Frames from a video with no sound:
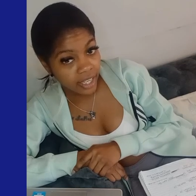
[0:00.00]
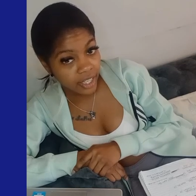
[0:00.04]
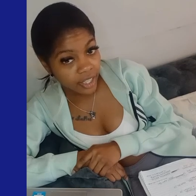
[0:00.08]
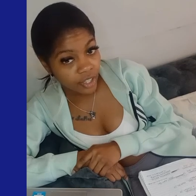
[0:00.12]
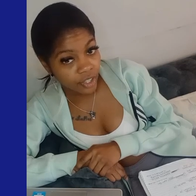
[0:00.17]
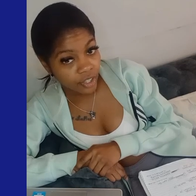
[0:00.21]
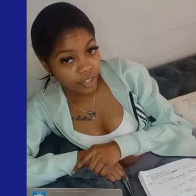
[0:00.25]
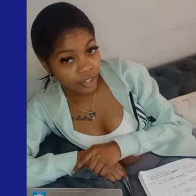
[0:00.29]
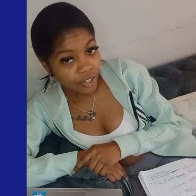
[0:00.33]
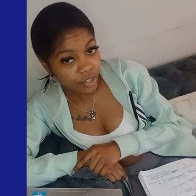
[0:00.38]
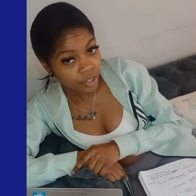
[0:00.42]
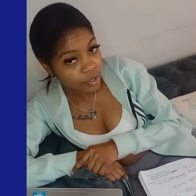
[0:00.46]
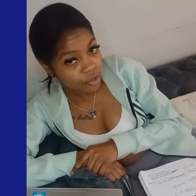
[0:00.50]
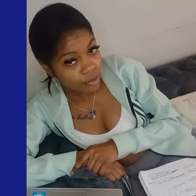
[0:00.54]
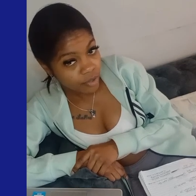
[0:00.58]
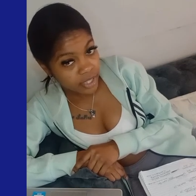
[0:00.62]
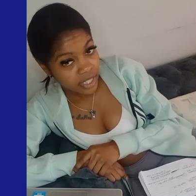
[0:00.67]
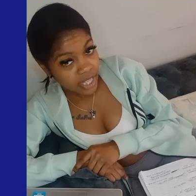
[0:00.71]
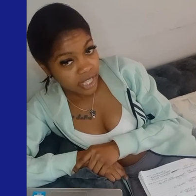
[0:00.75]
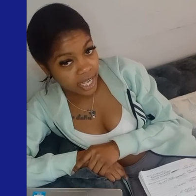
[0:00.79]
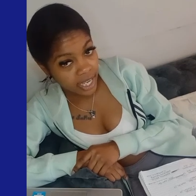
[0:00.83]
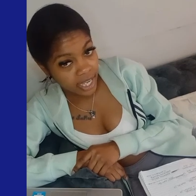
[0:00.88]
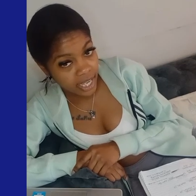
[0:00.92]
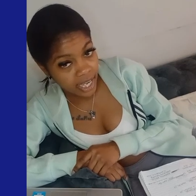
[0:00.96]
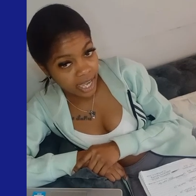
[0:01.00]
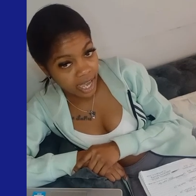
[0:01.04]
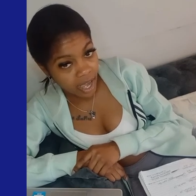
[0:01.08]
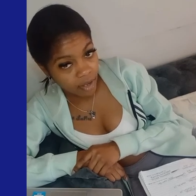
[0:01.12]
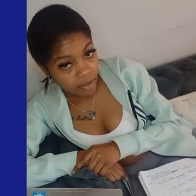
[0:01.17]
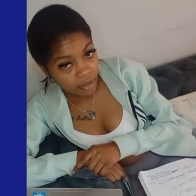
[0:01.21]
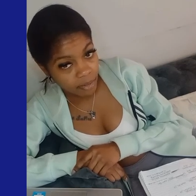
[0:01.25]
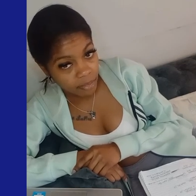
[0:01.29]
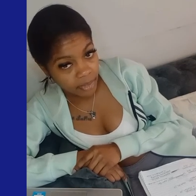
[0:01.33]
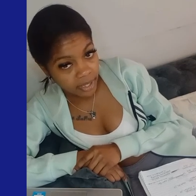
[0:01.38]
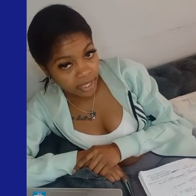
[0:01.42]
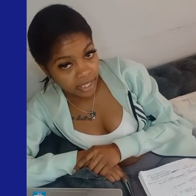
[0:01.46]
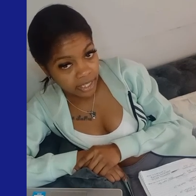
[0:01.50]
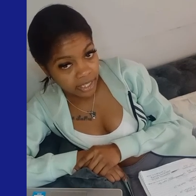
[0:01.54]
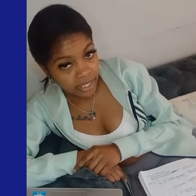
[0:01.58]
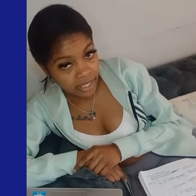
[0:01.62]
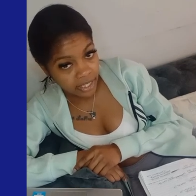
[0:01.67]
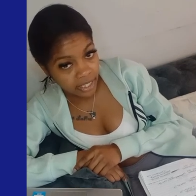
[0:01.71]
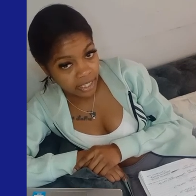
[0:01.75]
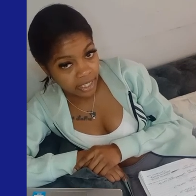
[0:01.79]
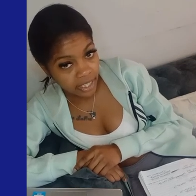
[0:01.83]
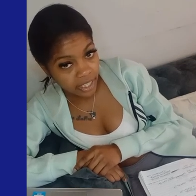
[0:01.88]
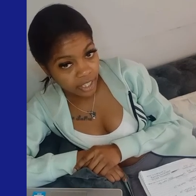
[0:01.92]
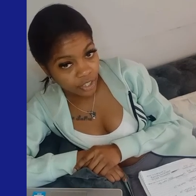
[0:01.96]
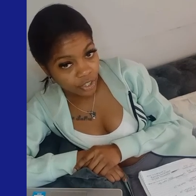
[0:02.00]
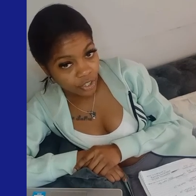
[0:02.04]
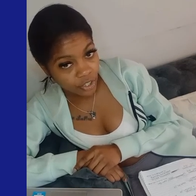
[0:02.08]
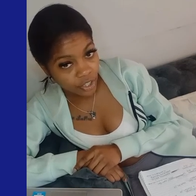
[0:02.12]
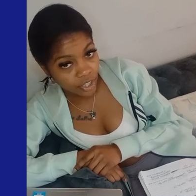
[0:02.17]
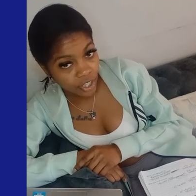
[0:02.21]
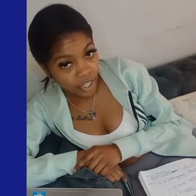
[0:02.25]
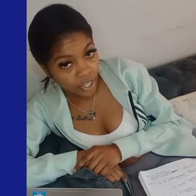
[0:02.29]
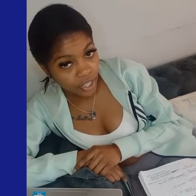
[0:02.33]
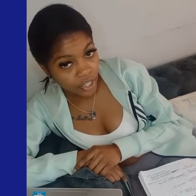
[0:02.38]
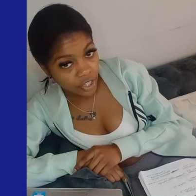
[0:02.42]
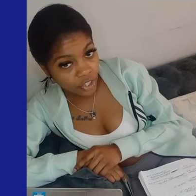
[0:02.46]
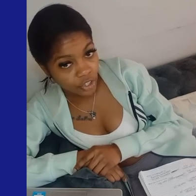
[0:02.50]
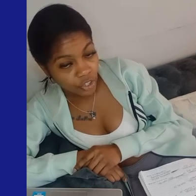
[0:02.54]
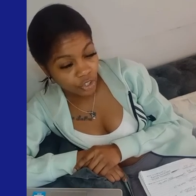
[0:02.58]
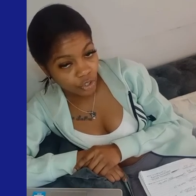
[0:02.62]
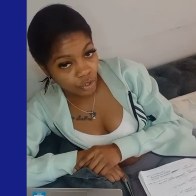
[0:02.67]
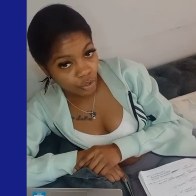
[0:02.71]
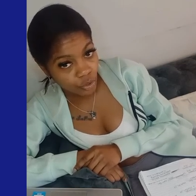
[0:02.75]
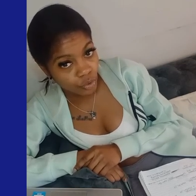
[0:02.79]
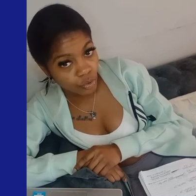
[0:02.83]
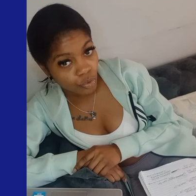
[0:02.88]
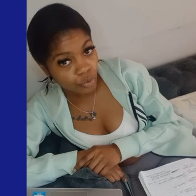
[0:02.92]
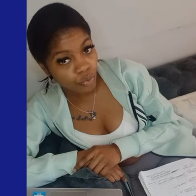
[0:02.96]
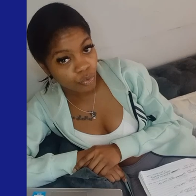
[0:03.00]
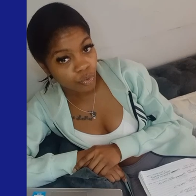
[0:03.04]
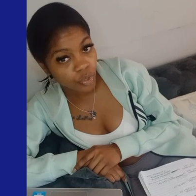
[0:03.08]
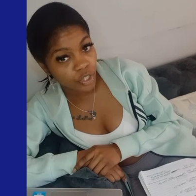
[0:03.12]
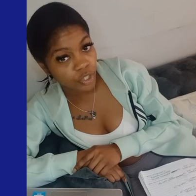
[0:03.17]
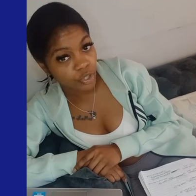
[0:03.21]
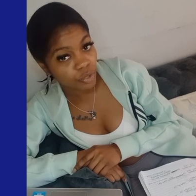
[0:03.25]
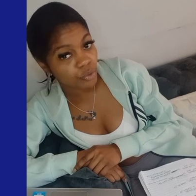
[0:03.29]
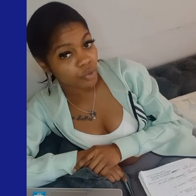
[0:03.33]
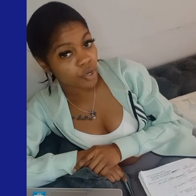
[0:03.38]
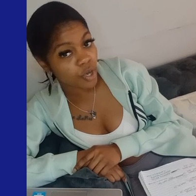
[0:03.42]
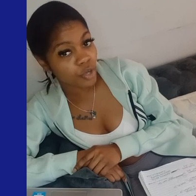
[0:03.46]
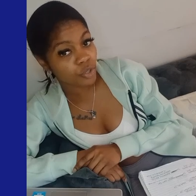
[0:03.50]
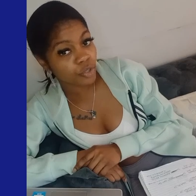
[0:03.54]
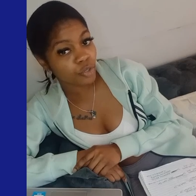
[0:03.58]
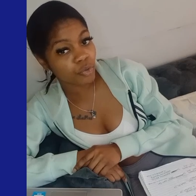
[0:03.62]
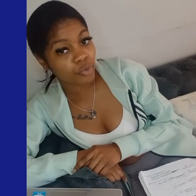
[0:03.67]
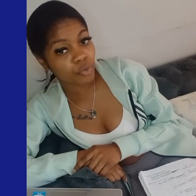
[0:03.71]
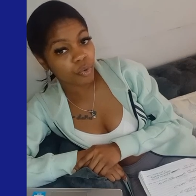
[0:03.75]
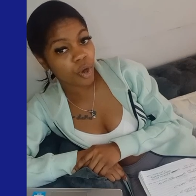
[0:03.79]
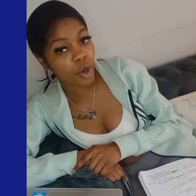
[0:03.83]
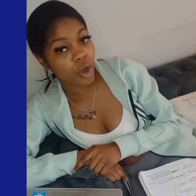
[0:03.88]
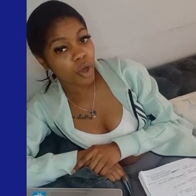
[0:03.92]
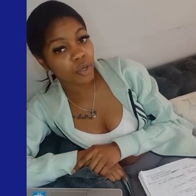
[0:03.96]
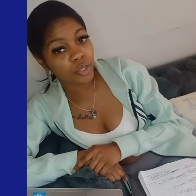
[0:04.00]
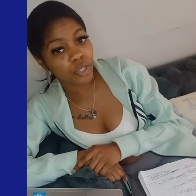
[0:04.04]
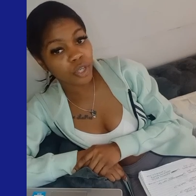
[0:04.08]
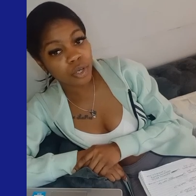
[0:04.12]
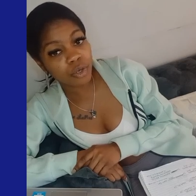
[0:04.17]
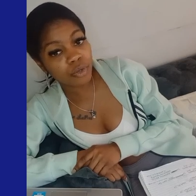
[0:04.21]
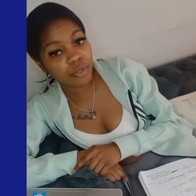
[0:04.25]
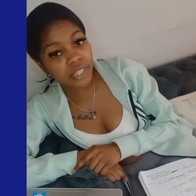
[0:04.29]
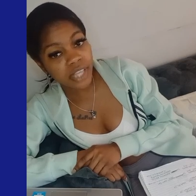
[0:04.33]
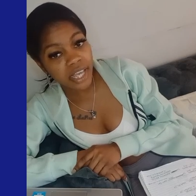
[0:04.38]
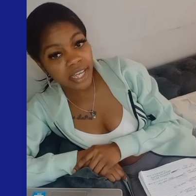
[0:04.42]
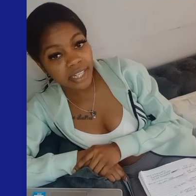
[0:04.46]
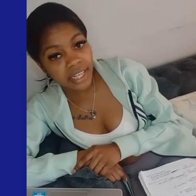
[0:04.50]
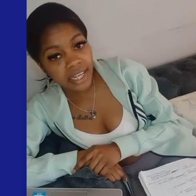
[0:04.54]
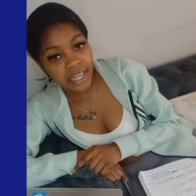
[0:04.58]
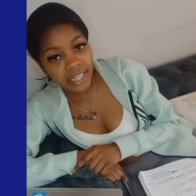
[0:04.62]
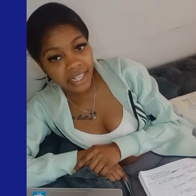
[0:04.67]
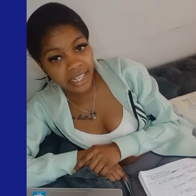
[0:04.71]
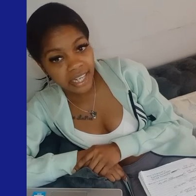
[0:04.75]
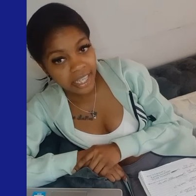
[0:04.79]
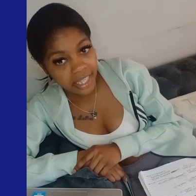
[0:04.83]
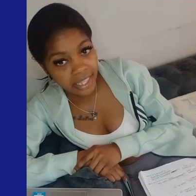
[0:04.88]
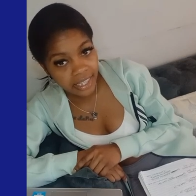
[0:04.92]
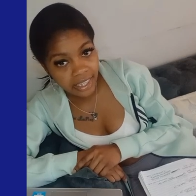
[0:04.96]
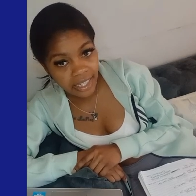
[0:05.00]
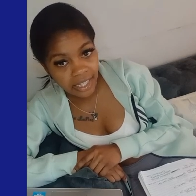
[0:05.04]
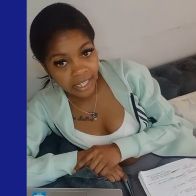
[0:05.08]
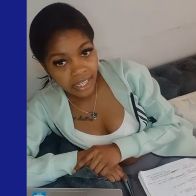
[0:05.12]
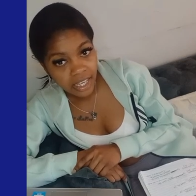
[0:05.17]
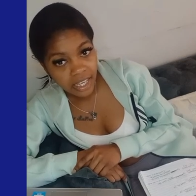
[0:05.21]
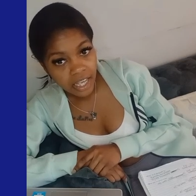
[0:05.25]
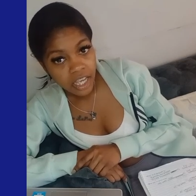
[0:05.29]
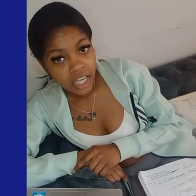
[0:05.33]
you don't take accountability and you when you know you wrong, you don't say nothing either.